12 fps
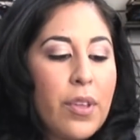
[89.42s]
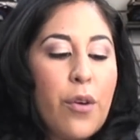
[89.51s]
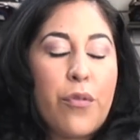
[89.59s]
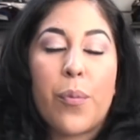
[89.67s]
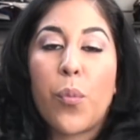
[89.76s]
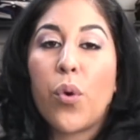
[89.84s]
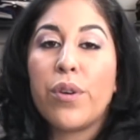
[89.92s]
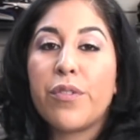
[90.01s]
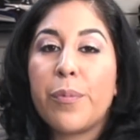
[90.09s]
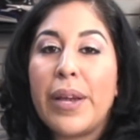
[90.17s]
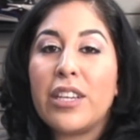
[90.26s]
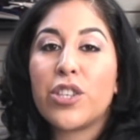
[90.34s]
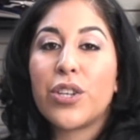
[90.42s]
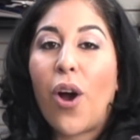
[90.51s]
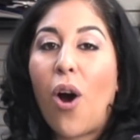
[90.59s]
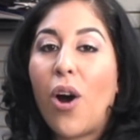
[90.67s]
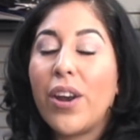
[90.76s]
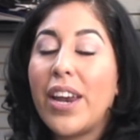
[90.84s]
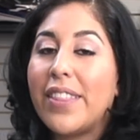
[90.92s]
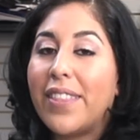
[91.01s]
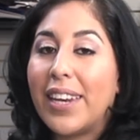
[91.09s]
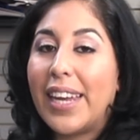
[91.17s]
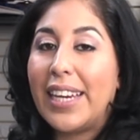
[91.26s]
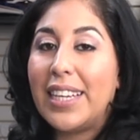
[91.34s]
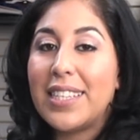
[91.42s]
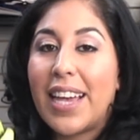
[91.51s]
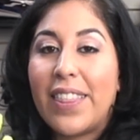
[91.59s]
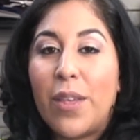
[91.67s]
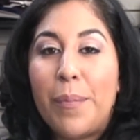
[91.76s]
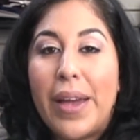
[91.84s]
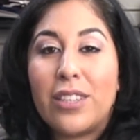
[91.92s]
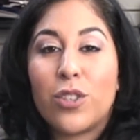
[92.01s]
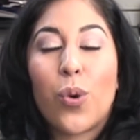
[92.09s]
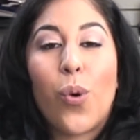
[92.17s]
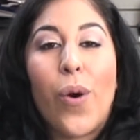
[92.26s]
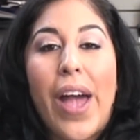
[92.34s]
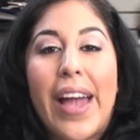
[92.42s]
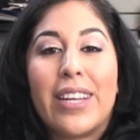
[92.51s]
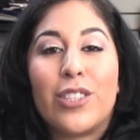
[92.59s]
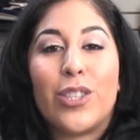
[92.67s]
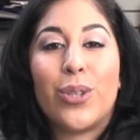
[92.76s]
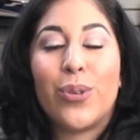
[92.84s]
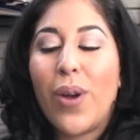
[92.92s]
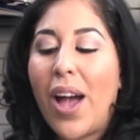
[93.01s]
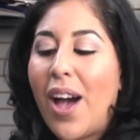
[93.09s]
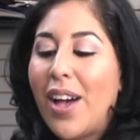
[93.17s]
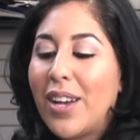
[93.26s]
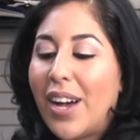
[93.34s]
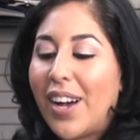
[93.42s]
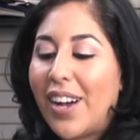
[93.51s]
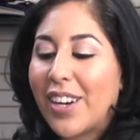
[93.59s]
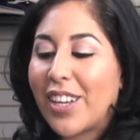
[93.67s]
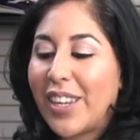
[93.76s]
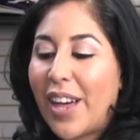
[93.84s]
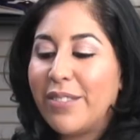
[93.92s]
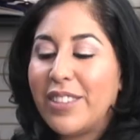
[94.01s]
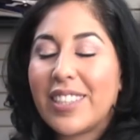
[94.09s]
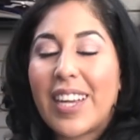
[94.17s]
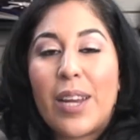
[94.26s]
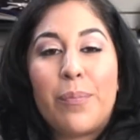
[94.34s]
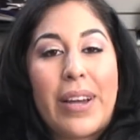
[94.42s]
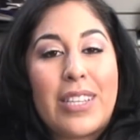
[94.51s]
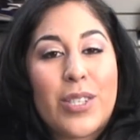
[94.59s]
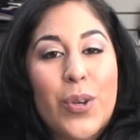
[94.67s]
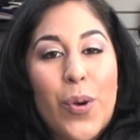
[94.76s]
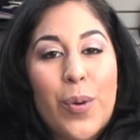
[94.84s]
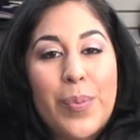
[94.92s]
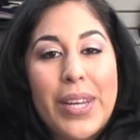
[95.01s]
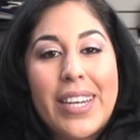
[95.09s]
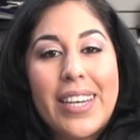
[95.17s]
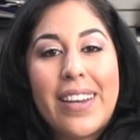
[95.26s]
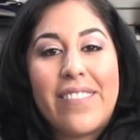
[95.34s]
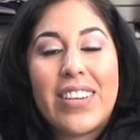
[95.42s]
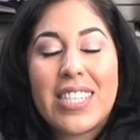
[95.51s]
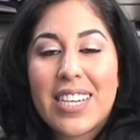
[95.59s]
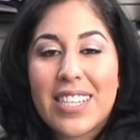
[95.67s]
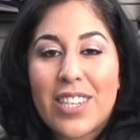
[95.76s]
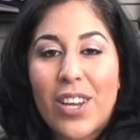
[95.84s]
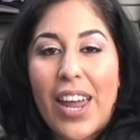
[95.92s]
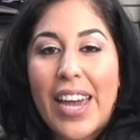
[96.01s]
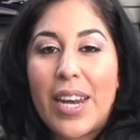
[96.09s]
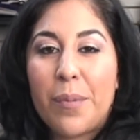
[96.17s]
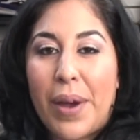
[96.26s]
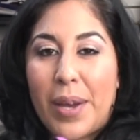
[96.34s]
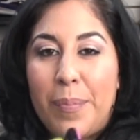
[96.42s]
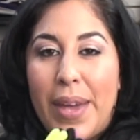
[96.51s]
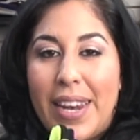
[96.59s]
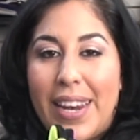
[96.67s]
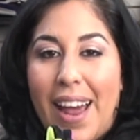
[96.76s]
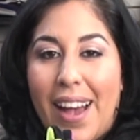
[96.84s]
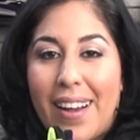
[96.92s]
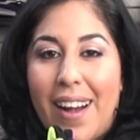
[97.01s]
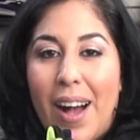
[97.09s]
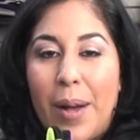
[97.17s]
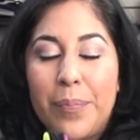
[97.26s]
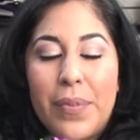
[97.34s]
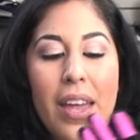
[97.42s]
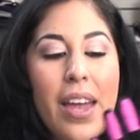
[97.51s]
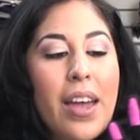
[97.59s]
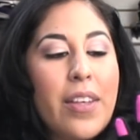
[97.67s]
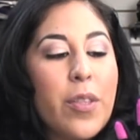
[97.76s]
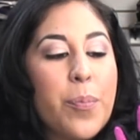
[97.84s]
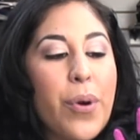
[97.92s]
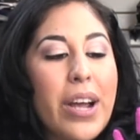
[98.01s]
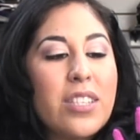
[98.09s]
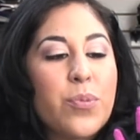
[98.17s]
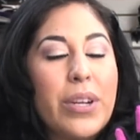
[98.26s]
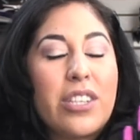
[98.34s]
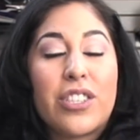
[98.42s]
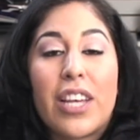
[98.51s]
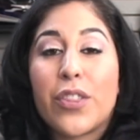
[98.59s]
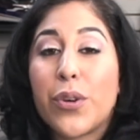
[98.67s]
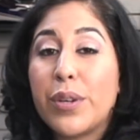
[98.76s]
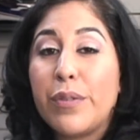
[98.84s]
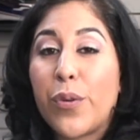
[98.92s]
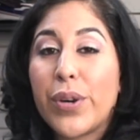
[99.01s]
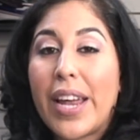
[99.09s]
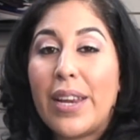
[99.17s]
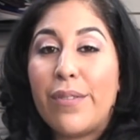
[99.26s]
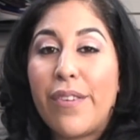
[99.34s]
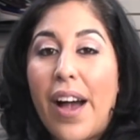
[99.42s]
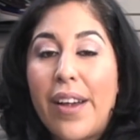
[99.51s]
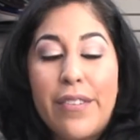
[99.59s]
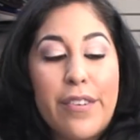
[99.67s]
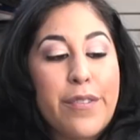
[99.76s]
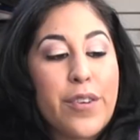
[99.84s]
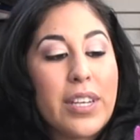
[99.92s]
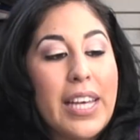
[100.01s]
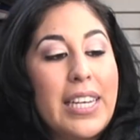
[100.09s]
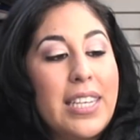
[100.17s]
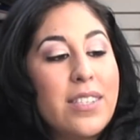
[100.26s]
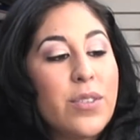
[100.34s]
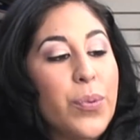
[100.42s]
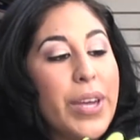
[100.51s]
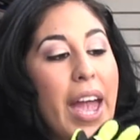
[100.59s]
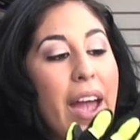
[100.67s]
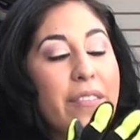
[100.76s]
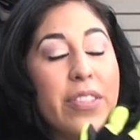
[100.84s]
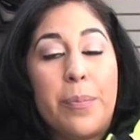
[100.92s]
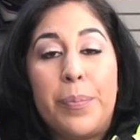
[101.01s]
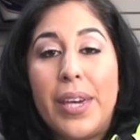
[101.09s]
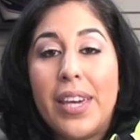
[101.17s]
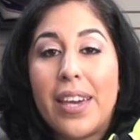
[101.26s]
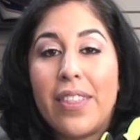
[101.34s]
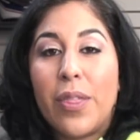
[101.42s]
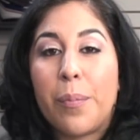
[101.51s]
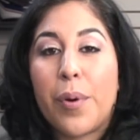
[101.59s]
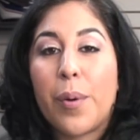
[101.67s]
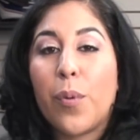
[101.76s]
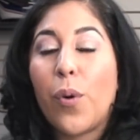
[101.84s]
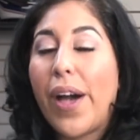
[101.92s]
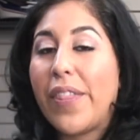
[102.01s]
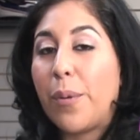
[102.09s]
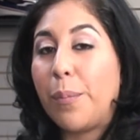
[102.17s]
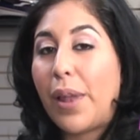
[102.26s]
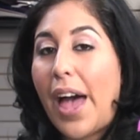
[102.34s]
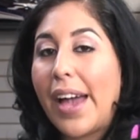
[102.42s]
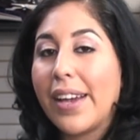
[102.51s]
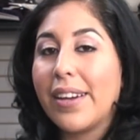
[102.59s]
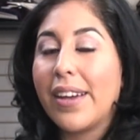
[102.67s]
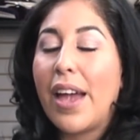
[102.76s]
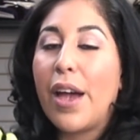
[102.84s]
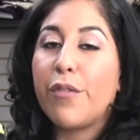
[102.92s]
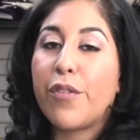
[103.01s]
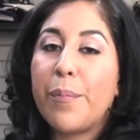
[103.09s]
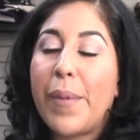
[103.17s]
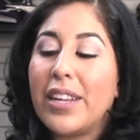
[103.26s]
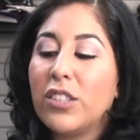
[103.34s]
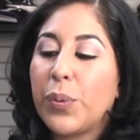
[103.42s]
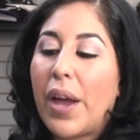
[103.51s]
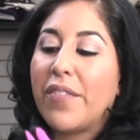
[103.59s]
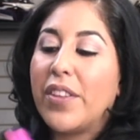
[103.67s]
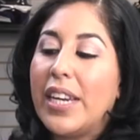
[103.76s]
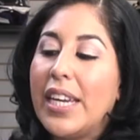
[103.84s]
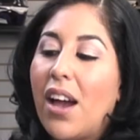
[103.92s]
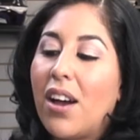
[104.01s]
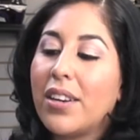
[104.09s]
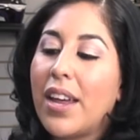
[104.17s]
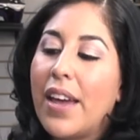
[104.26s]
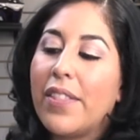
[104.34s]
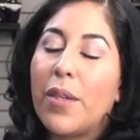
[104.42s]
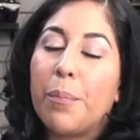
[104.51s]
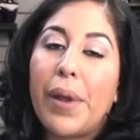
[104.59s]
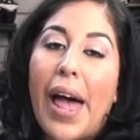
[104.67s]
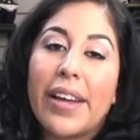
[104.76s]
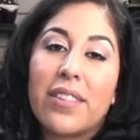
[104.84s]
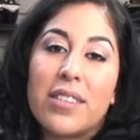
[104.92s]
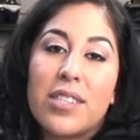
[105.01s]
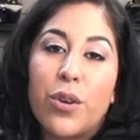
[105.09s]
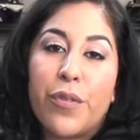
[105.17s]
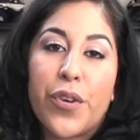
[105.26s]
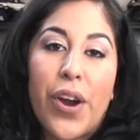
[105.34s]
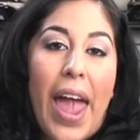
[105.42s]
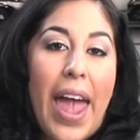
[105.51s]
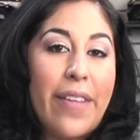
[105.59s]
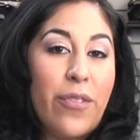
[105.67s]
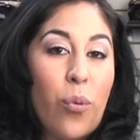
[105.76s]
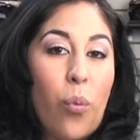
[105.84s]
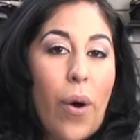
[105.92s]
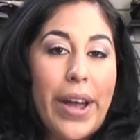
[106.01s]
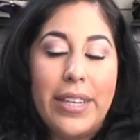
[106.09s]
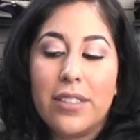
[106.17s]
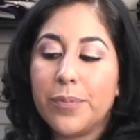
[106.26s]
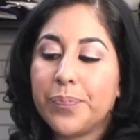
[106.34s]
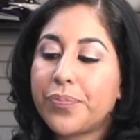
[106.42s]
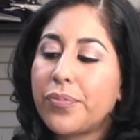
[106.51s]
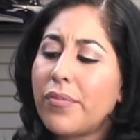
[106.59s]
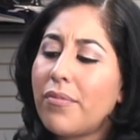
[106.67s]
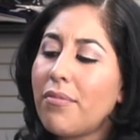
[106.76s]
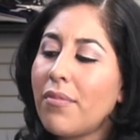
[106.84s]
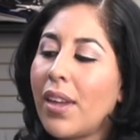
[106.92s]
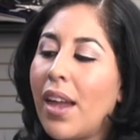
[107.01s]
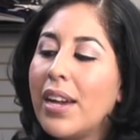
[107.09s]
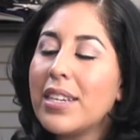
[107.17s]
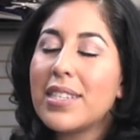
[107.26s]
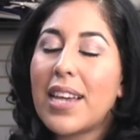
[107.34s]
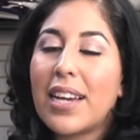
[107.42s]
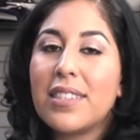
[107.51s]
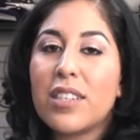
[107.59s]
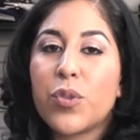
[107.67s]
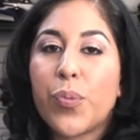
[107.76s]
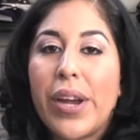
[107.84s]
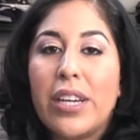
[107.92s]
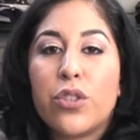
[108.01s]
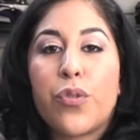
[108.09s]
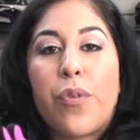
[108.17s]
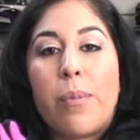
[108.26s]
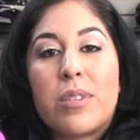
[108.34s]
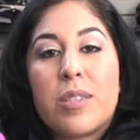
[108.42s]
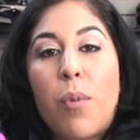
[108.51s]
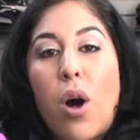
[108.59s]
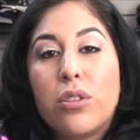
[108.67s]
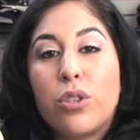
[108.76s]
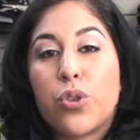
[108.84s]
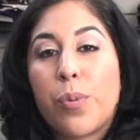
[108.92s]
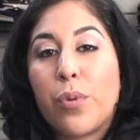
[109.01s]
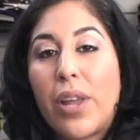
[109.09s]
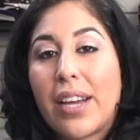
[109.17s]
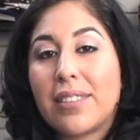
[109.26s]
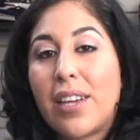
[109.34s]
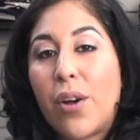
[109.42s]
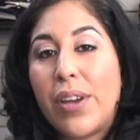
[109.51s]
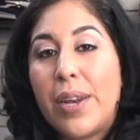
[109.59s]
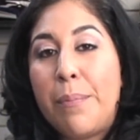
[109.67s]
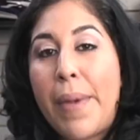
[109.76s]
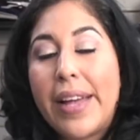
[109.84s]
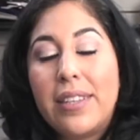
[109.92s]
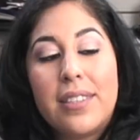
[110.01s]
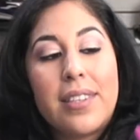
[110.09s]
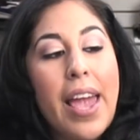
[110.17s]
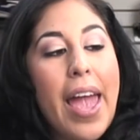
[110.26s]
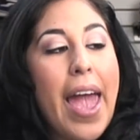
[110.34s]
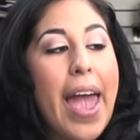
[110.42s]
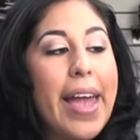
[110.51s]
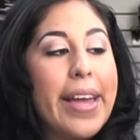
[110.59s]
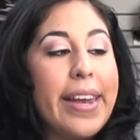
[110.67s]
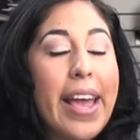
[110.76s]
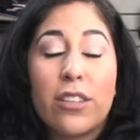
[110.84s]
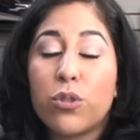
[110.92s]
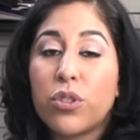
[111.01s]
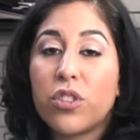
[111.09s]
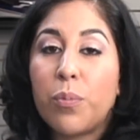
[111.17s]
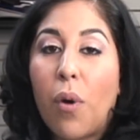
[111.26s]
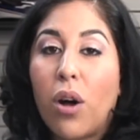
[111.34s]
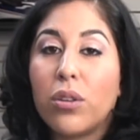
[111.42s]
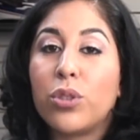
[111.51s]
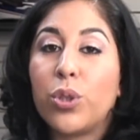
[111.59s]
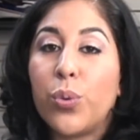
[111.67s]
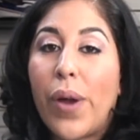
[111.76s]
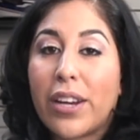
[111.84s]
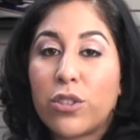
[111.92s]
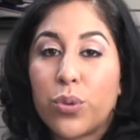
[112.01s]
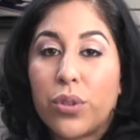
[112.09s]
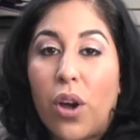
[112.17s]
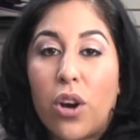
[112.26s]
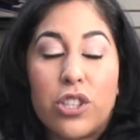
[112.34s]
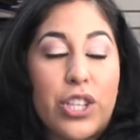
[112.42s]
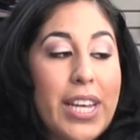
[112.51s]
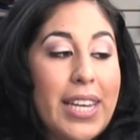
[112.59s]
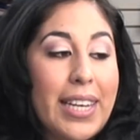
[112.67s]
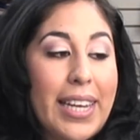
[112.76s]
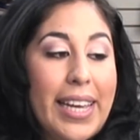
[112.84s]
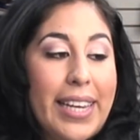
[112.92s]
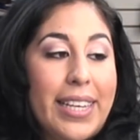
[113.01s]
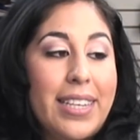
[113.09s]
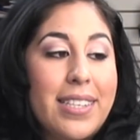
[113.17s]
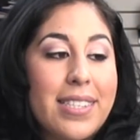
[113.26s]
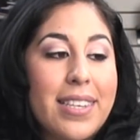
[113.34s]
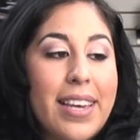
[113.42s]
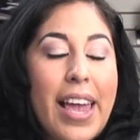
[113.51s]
For more information on the ladies and the men's Cool Hand 2 uh, glove designed by Scorpion, Visit us online at bikebandit.com. The price ranges at $34.95. For ladies, we have the pink, the purple, and the black. For men's, we have the neon, the black, the silver, and the white. Sizes range from small to triple XL in men's and extra small to extra large in ladies.